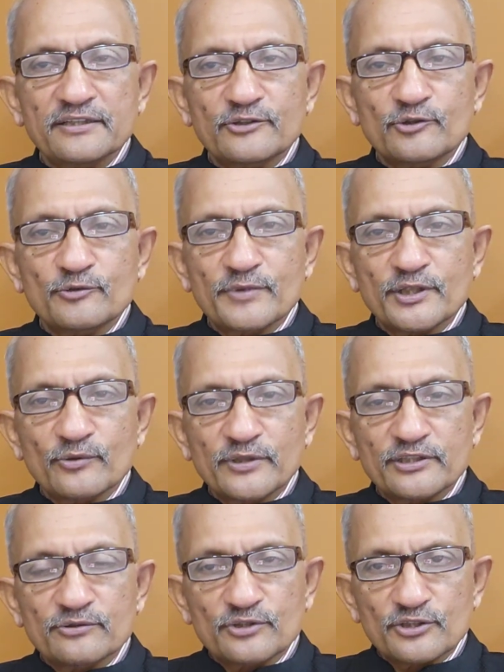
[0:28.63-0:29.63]
it could be
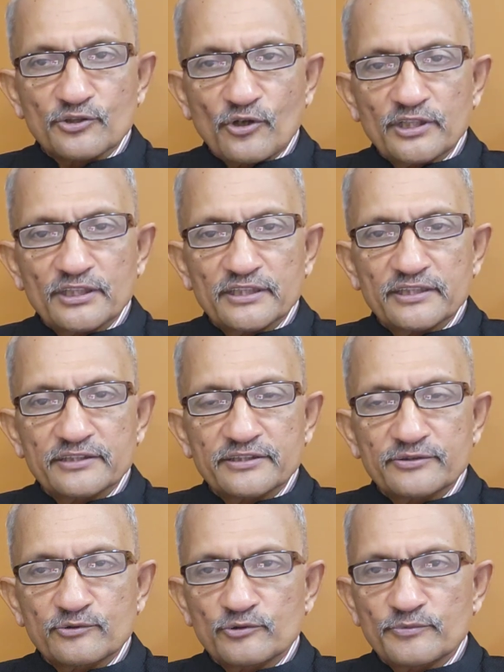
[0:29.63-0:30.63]
going to the toilet,
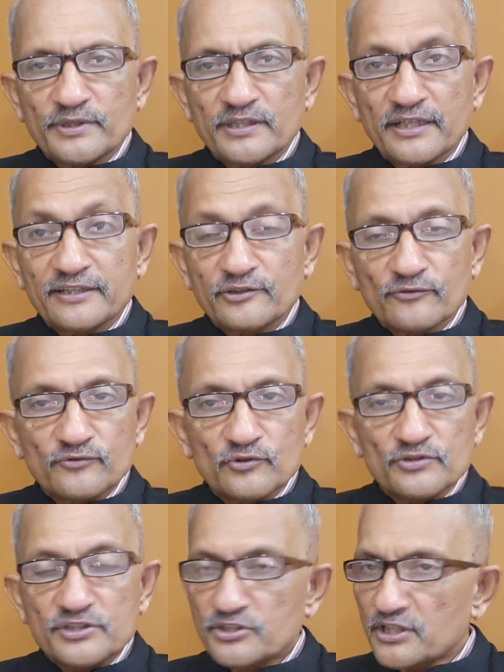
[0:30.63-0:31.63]
it could be any of
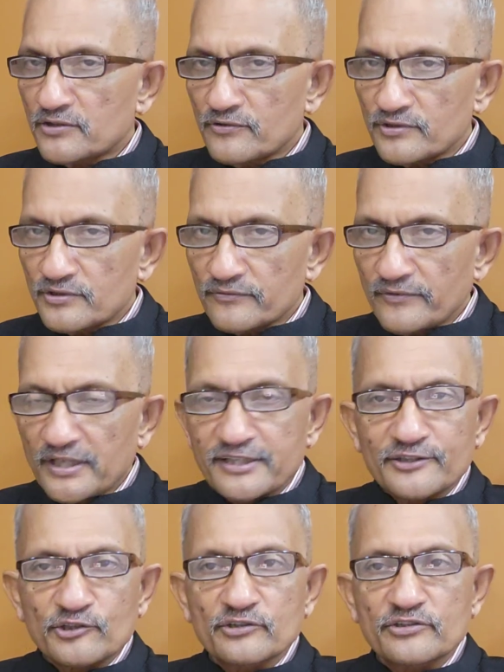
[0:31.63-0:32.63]
those,
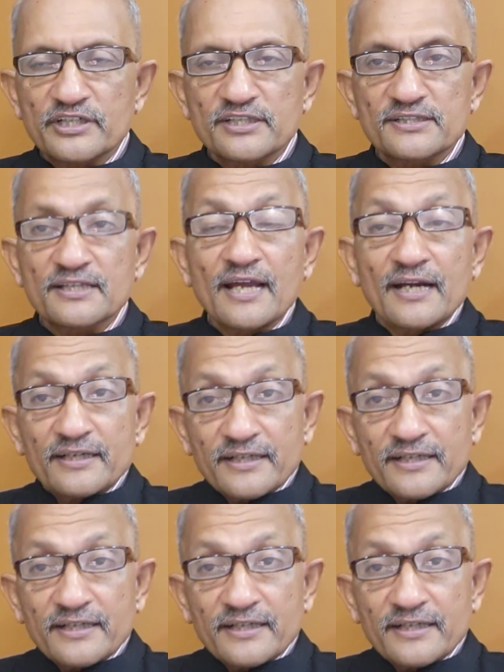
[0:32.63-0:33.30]
wearing your dress,